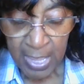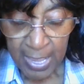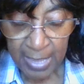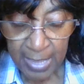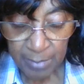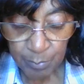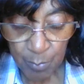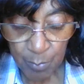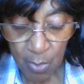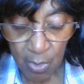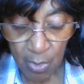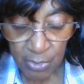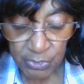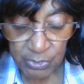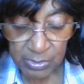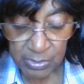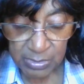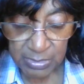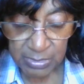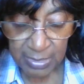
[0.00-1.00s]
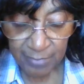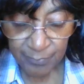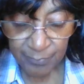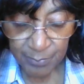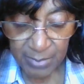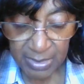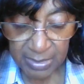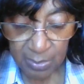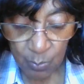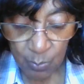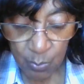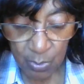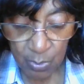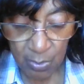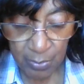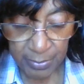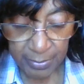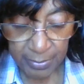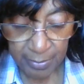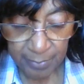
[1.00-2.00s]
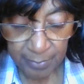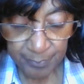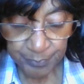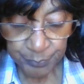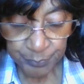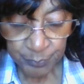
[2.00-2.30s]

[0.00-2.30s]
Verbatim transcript: and marshes of muddy water.